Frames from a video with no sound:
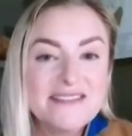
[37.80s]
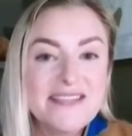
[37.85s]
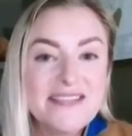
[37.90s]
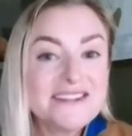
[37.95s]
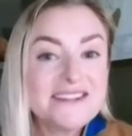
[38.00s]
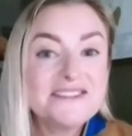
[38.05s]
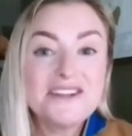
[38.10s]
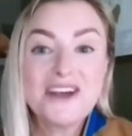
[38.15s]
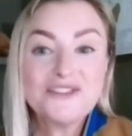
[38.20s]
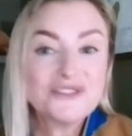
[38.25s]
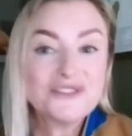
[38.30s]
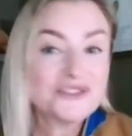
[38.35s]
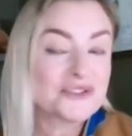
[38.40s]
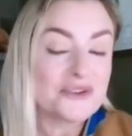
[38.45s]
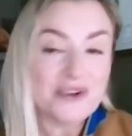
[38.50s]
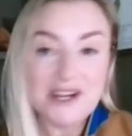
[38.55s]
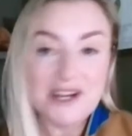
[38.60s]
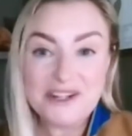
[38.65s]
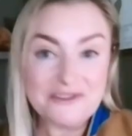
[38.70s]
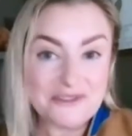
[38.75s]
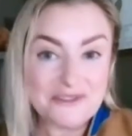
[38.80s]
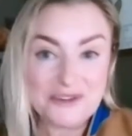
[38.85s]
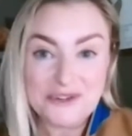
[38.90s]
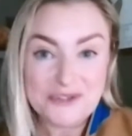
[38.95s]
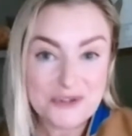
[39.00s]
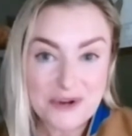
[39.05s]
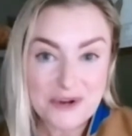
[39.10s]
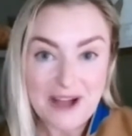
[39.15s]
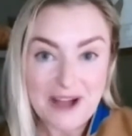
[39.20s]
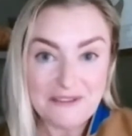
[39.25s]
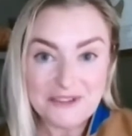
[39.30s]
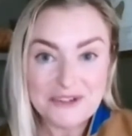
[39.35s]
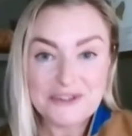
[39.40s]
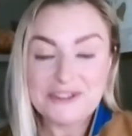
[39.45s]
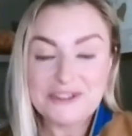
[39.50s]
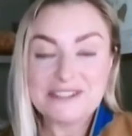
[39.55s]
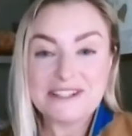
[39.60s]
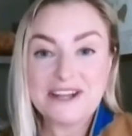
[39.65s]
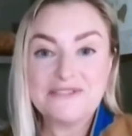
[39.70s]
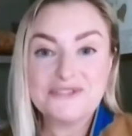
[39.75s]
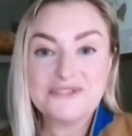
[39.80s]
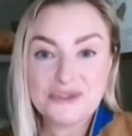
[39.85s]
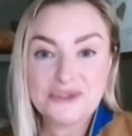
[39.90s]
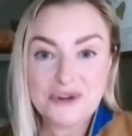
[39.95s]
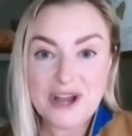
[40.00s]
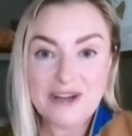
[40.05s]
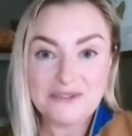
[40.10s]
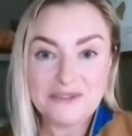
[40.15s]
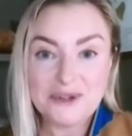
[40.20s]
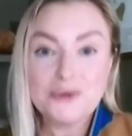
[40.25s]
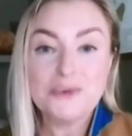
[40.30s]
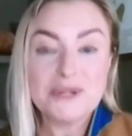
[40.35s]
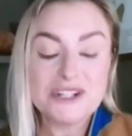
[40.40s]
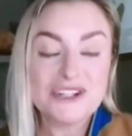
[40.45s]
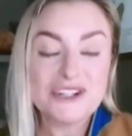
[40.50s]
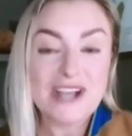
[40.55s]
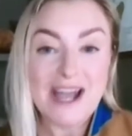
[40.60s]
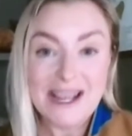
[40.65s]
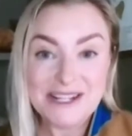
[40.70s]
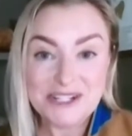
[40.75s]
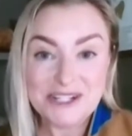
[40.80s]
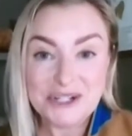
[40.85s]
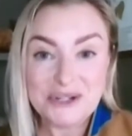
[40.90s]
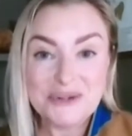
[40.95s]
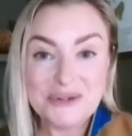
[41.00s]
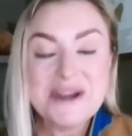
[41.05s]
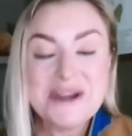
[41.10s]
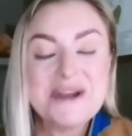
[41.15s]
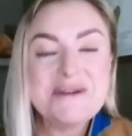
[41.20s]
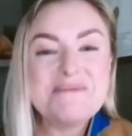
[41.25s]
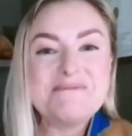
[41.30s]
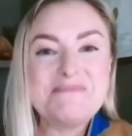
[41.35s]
that's not just great if you're a traveler and love to travel, which I do,